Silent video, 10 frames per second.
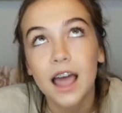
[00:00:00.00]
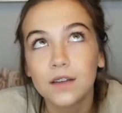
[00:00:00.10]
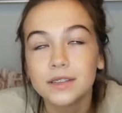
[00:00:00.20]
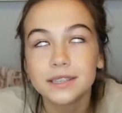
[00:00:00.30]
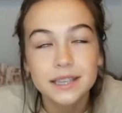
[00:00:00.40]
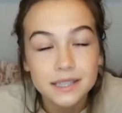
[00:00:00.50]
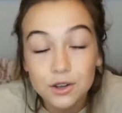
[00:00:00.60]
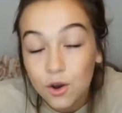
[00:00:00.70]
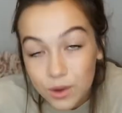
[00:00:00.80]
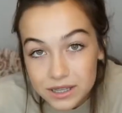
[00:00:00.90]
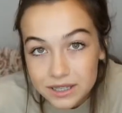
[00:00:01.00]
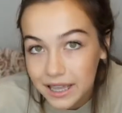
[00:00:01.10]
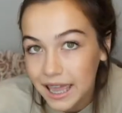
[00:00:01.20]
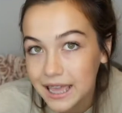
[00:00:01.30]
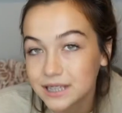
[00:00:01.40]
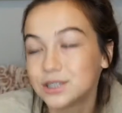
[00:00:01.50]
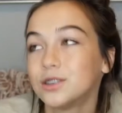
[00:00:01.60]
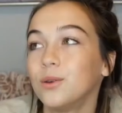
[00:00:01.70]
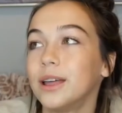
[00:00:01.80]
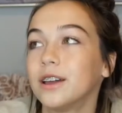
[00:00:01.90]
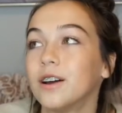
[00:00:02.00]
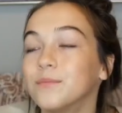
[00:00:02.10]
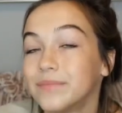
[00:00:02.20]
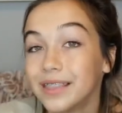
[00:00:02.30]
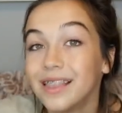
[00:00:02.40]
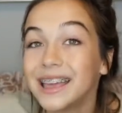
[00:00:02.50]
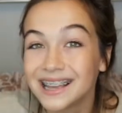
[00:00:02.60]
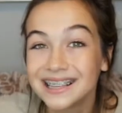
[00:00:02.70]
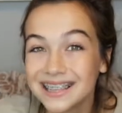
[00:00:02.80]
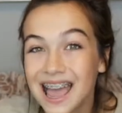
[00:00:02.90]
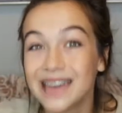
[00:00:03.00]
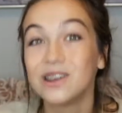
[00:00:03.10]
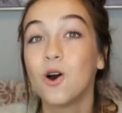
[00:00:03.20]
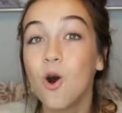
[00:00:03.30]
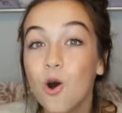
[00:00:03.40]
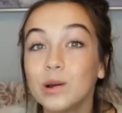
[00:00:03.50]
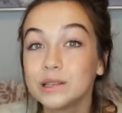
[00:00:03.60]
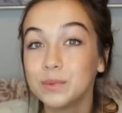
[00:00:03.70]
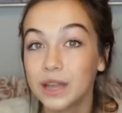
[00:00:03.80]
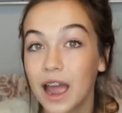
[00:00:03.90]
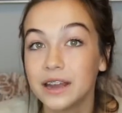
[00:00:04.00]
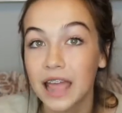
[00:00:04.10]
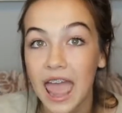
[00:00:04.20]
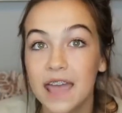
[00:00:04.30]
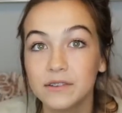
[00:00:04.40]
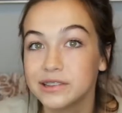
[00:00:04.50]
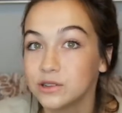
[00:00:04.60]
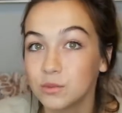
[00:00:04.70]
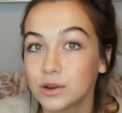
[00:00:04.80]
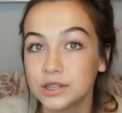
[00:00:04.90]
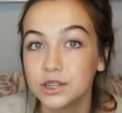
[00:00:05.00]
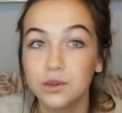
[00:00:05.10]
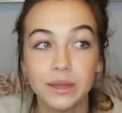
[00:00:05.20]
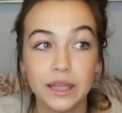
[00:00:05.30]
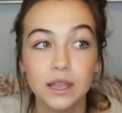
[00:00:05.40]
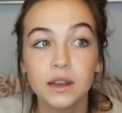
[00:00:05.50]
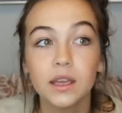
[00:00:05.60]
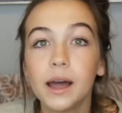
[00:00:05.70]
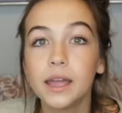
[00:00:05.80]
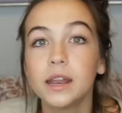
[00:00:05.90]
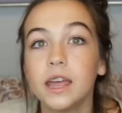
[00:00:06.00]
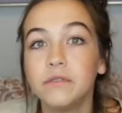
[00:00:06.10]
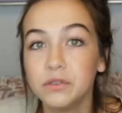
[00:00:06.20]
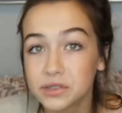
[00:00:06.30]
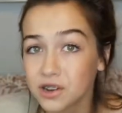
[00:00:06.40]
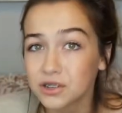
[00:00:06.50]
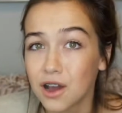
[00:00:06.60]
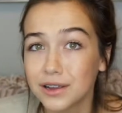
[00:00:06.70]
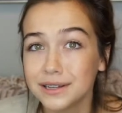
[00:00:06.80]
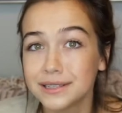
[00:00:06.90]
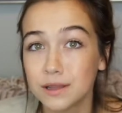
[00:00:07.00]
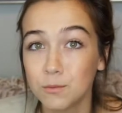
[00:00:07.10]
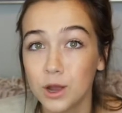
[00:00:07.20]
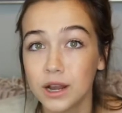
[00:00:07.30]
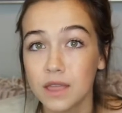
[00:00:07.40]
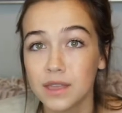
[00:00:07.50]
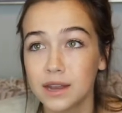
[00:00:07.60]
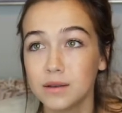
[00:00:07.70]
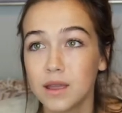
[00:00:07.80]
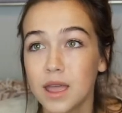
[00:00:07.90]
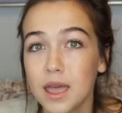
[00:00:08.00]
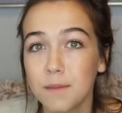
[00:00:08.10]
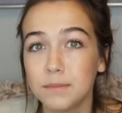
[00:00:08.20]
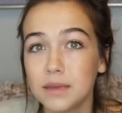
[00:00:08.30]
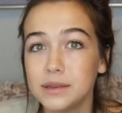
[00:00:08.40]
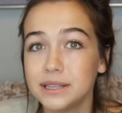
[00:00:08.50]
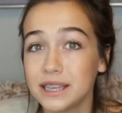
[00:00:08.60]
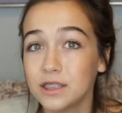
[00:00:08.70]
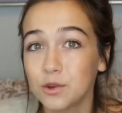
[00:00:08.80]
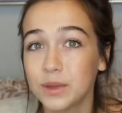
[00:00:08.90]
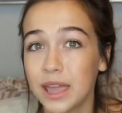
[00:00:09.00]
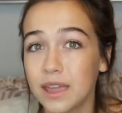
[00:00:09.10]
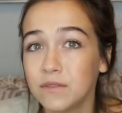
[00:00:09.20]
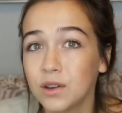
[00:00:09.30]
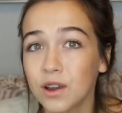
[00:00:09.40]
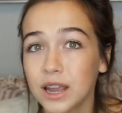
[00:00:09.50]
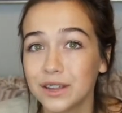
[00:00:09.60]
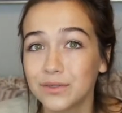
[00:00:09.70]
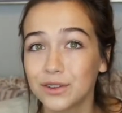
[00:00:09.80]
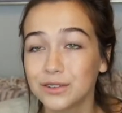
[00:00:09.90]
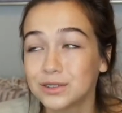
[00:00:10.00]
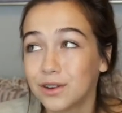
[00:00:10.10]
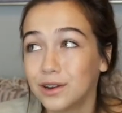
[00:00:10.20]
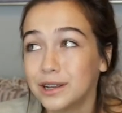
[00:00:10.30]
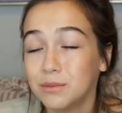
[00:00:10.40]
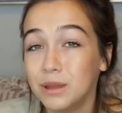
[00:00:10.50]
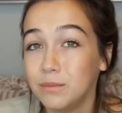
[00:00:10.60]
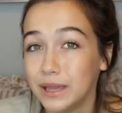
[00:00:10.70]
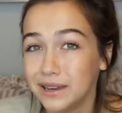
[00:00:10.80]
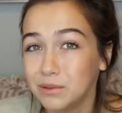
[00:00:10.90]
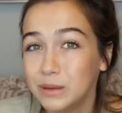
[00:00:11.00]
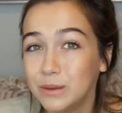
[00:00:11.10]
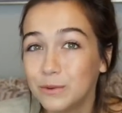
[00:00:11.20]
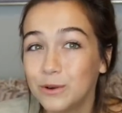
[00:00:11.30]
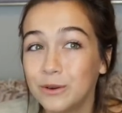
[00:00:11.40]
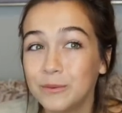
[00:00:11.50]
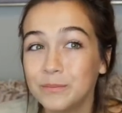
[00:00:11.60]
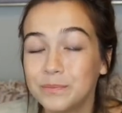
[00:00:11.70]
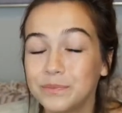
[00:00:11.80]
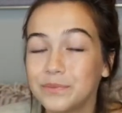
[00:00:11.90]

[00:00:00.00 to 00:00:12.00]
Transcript: Now, this isn't always the case, so, like I said, always be kind to every single person you meet. But if you start talking to someone and then maybe see their behavior and if they're starting to be mean to people,